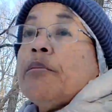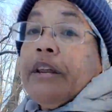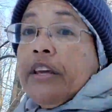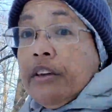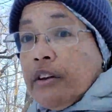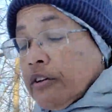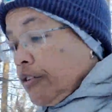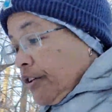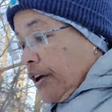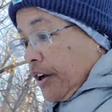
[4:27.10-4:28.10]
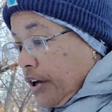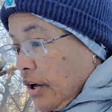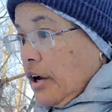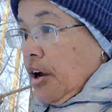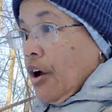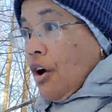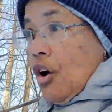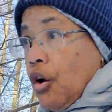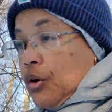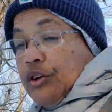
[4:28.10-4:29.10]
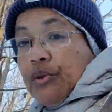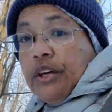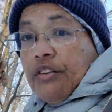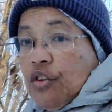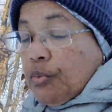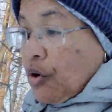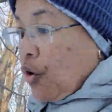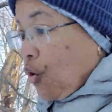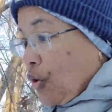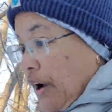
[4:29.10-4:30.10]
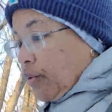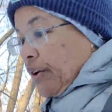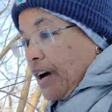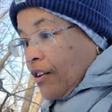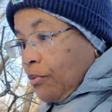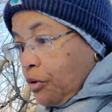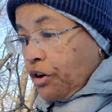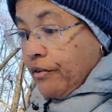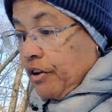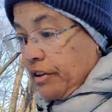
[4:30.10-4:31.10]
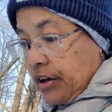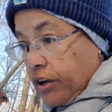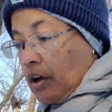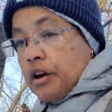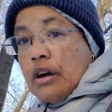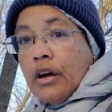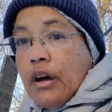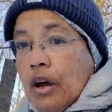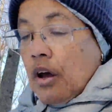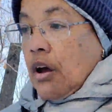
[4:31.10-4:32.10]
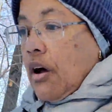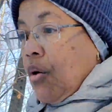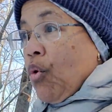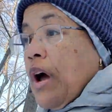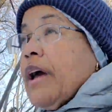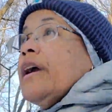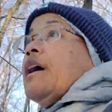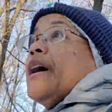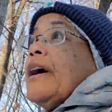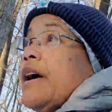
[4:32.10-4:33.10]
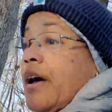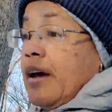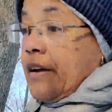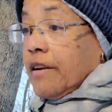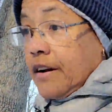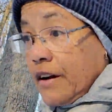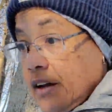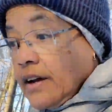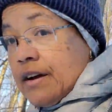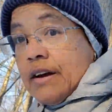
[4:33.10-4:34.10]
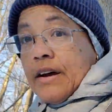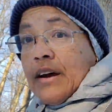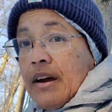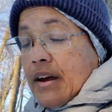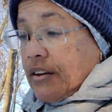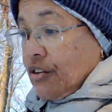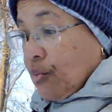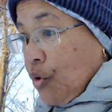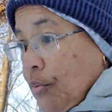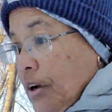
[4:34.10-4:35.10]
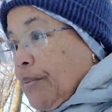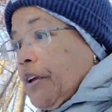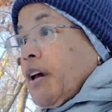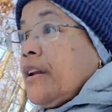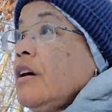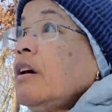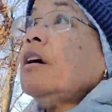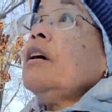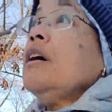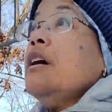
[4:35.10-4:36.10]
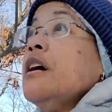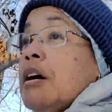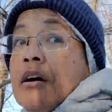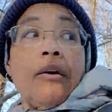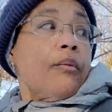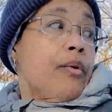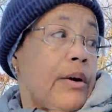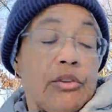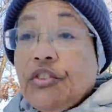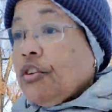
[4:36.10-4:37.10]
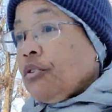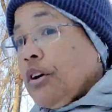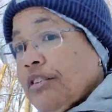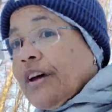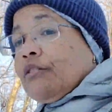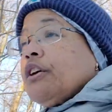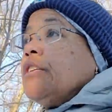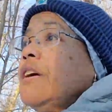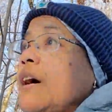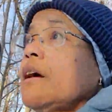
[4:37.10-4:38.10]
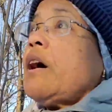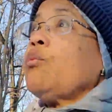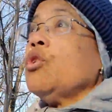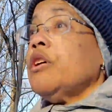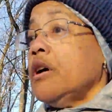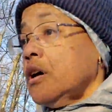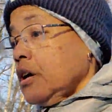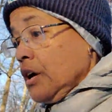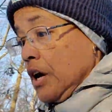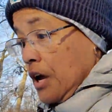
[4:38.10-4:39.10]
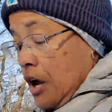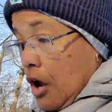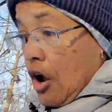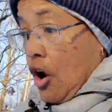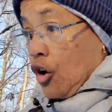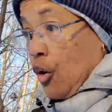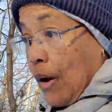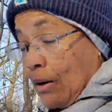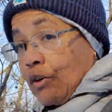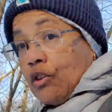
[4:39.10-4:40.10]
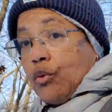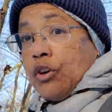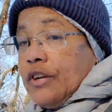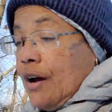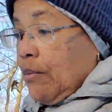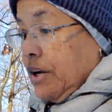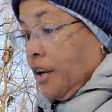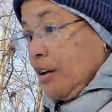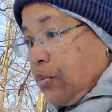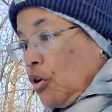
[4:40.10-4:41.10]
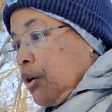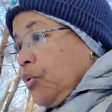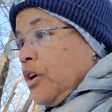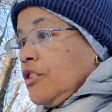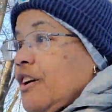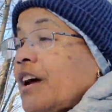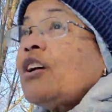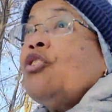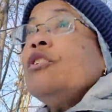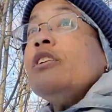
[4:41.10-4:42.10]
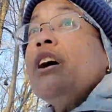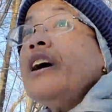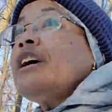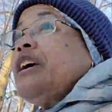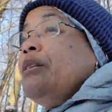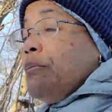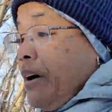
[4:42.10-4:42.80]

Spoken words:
many years, once we get super cold, I would kind of put everything away and until it warmed up again. When I was still cycling a lot, I would go out in the wintertime, but it hit a point where it's like I couldn't keep my